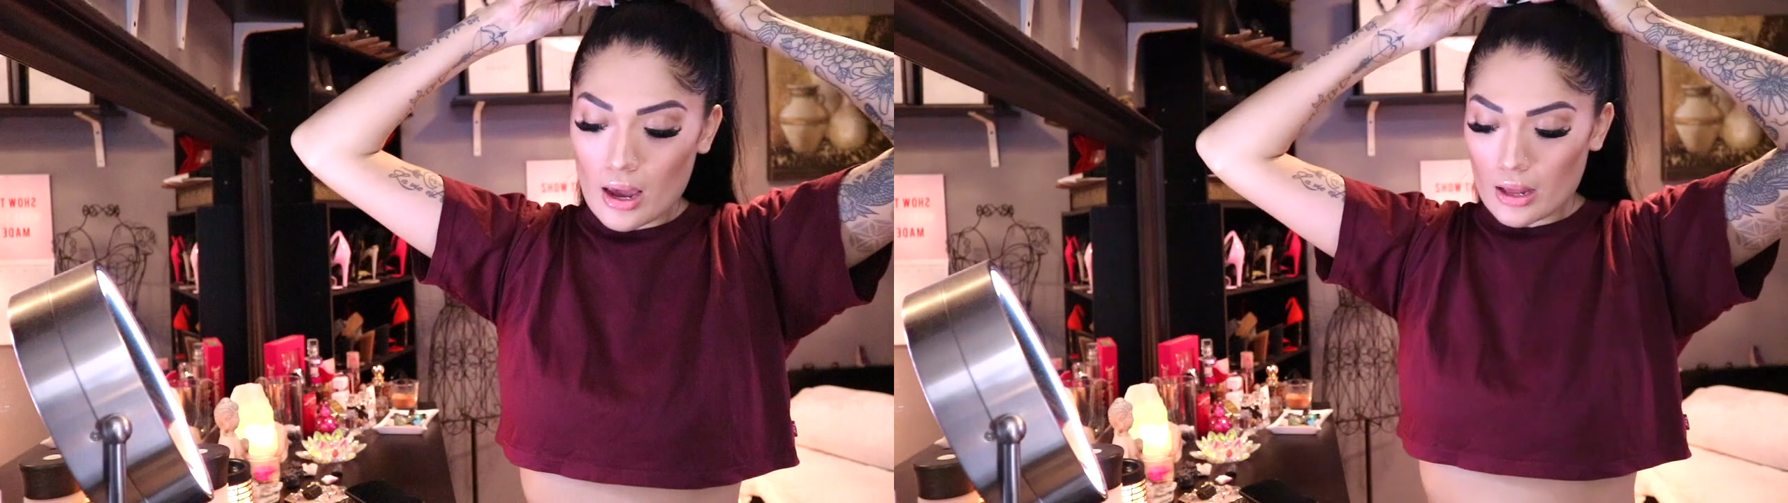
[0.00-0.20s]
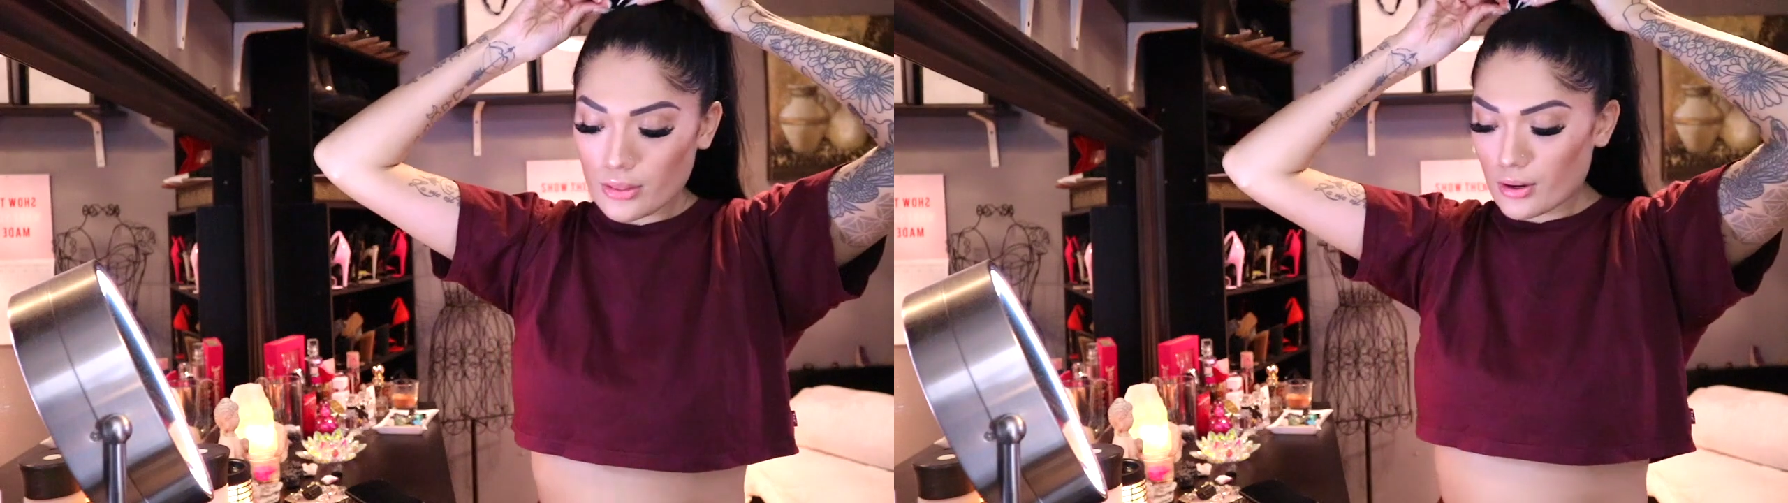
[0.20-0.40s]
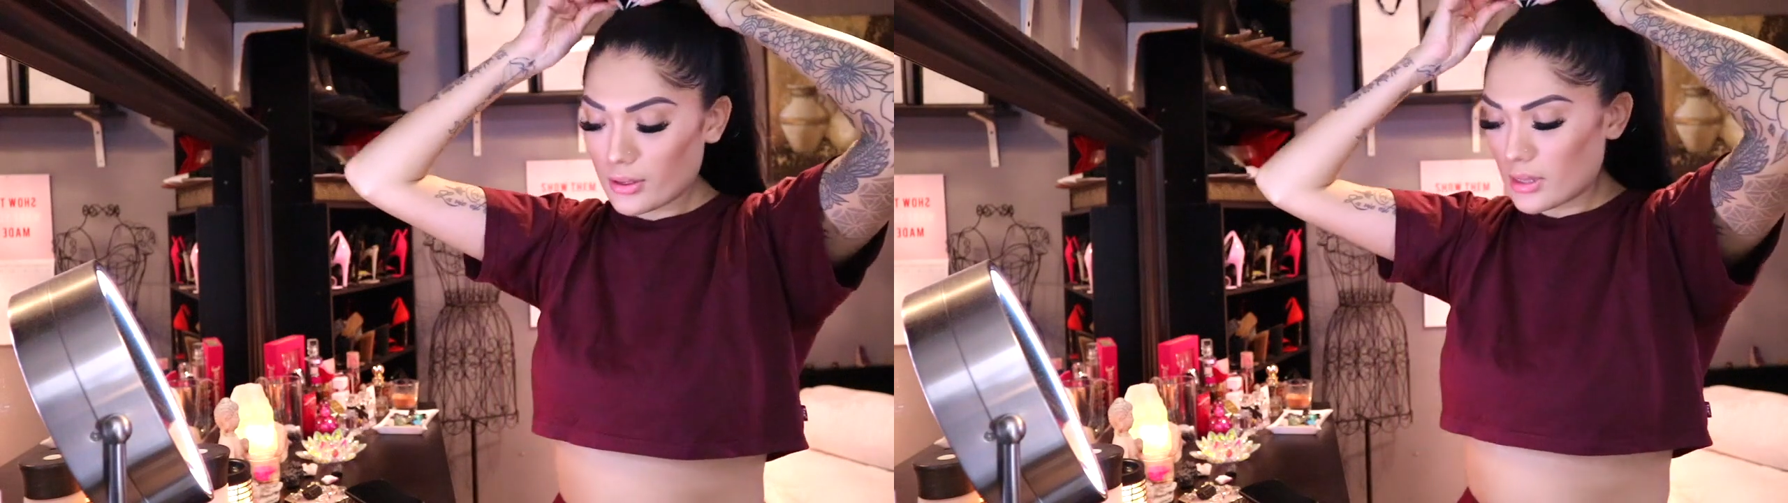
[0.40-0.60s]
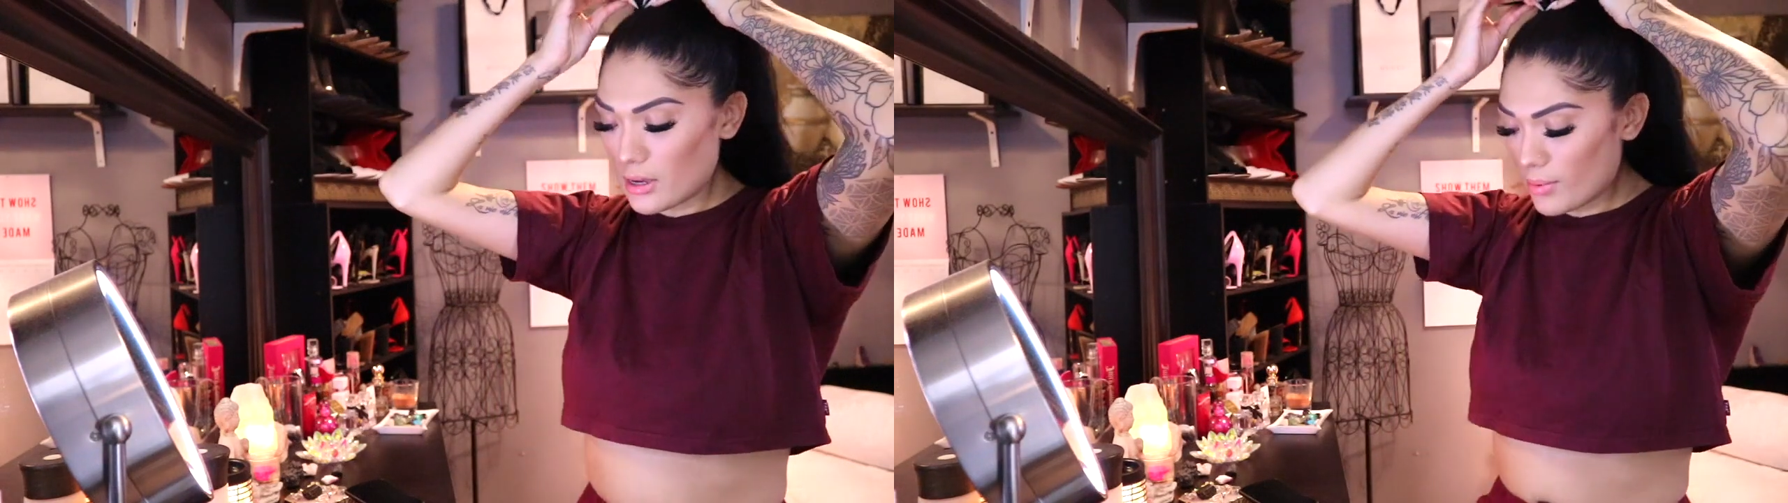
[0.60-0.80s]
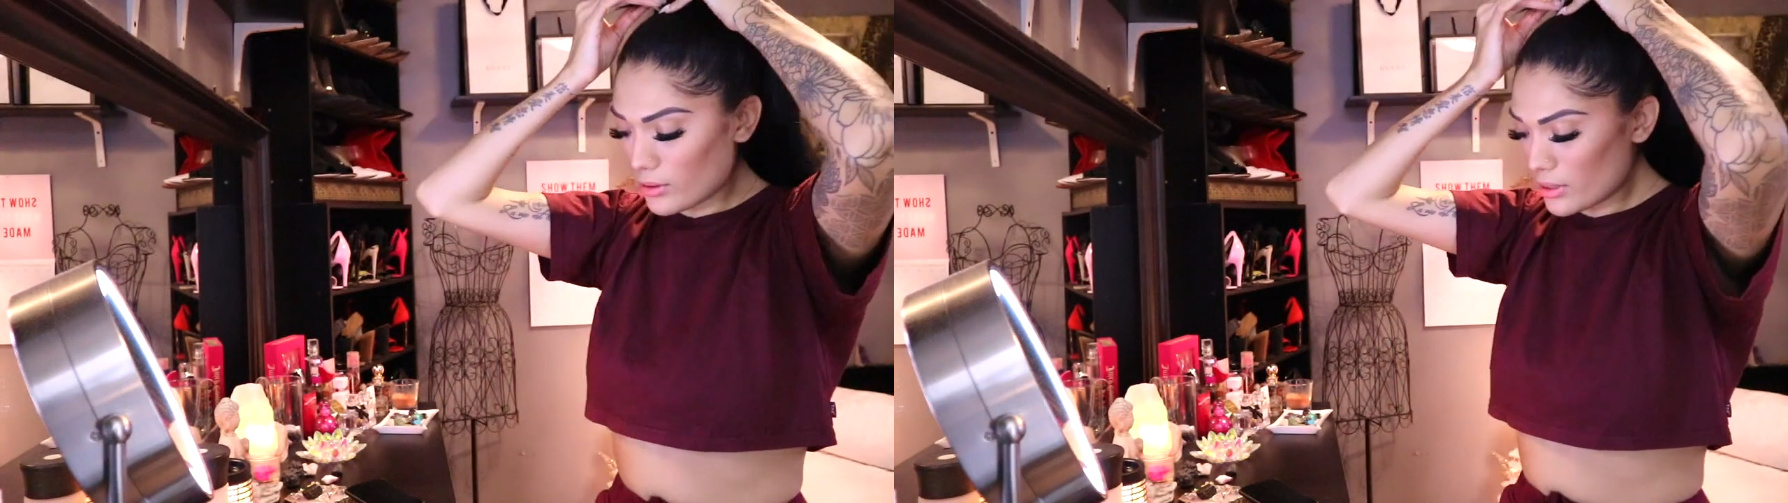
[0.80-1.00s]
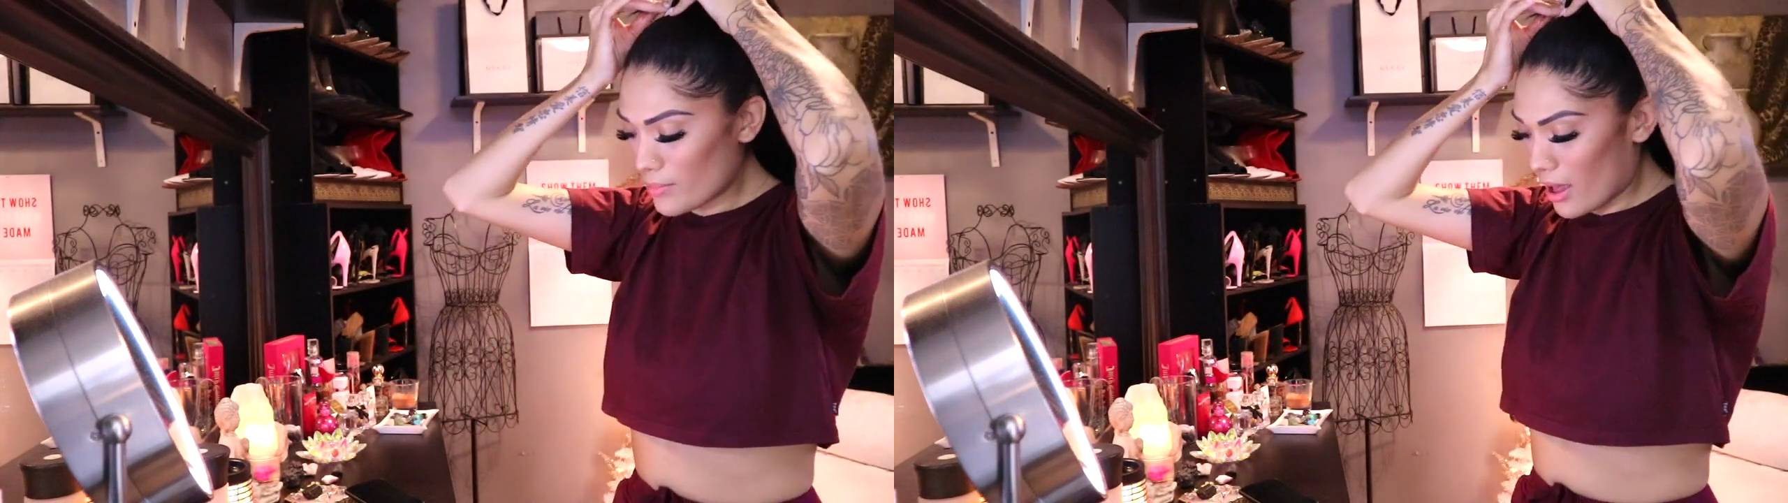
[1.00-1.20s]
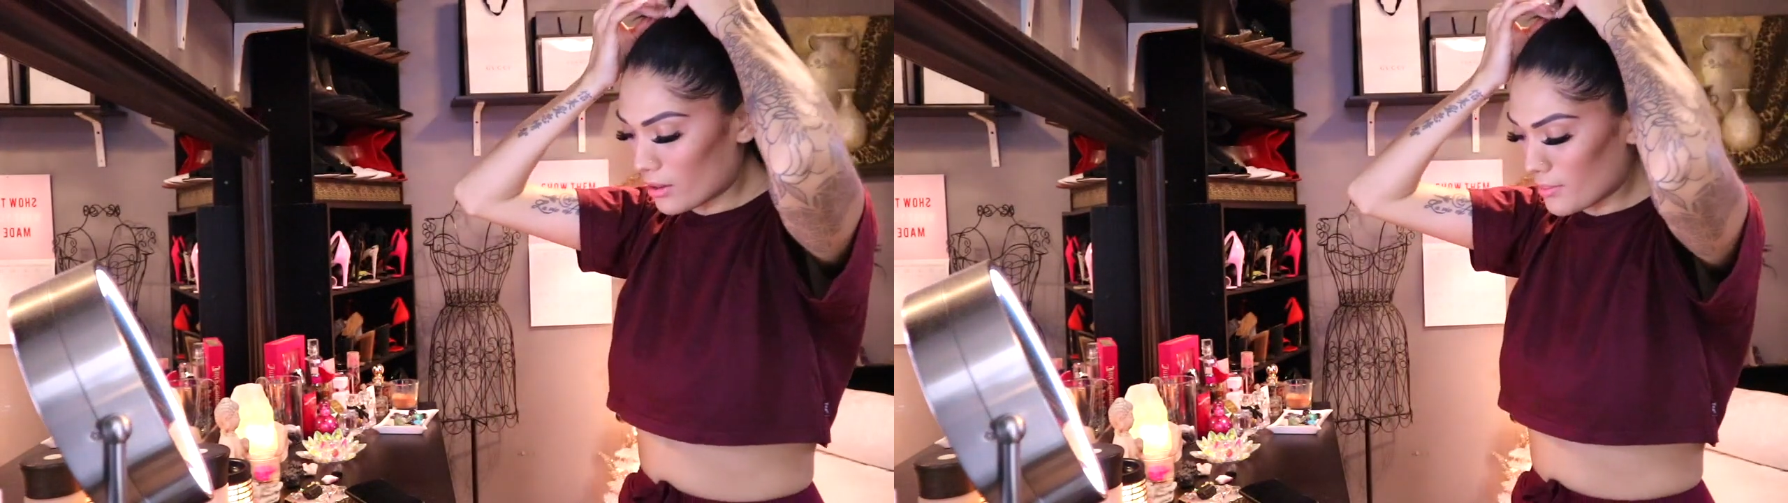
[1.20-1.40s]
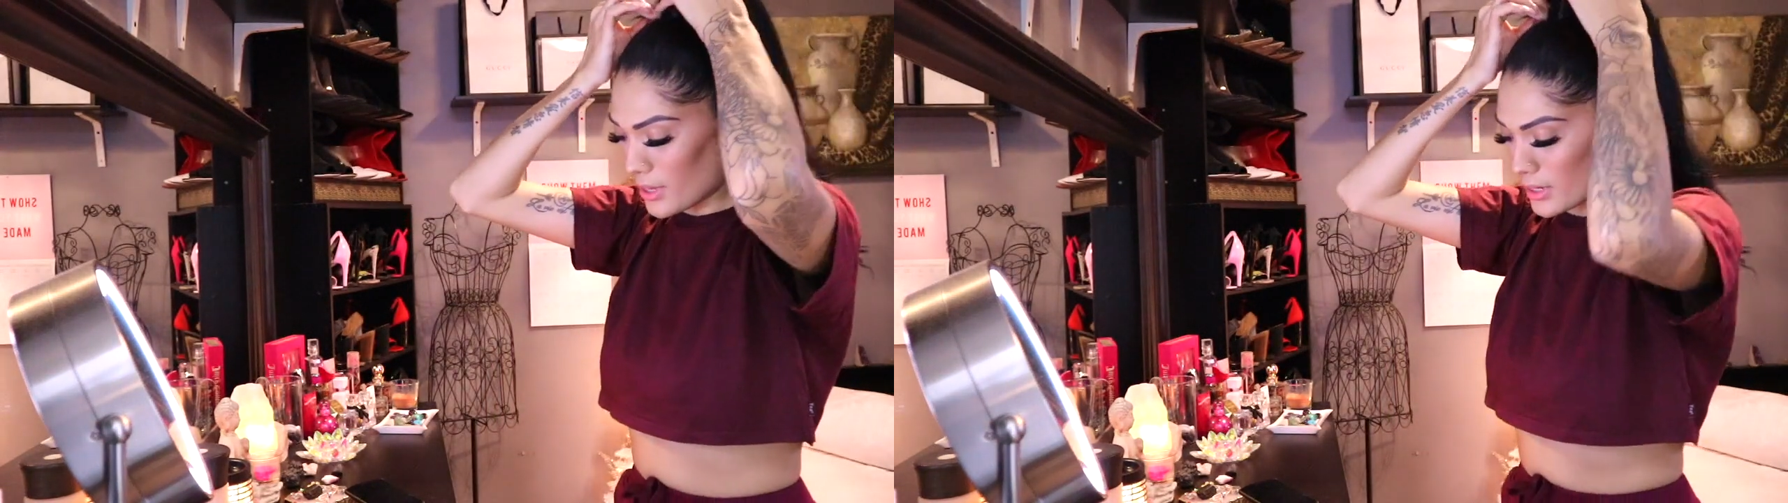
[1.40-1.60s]
and the good thing about the
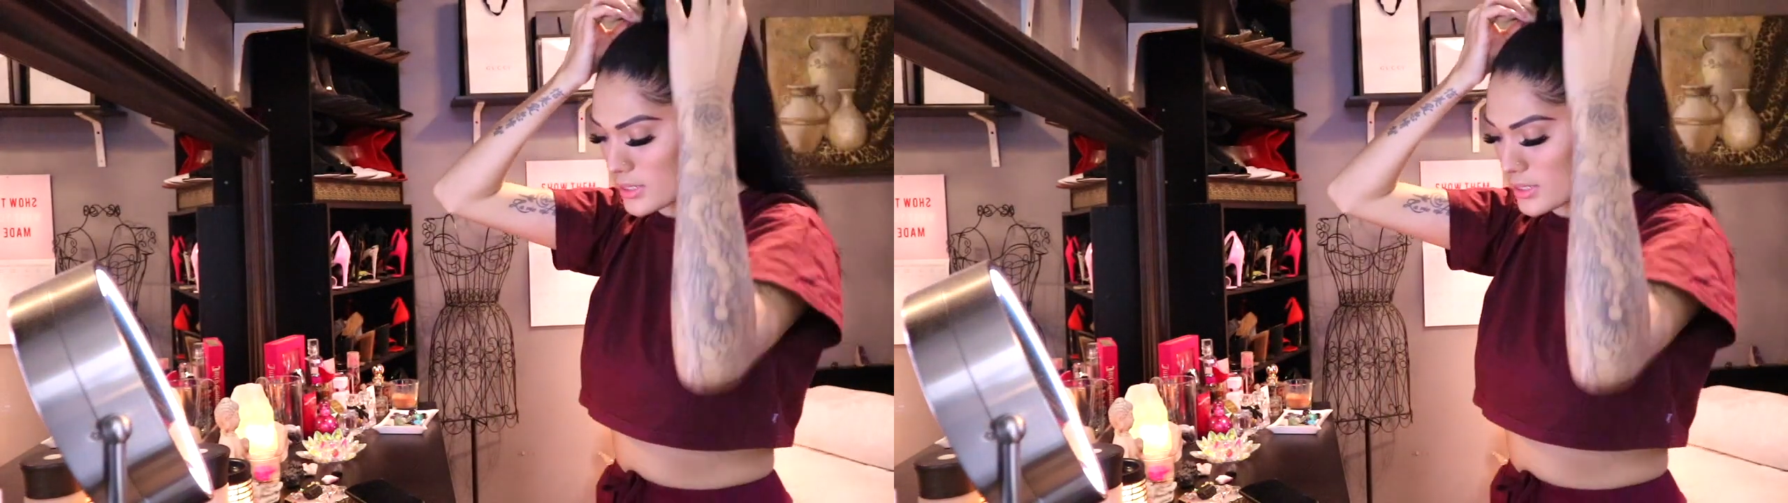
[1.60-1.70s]
Bellami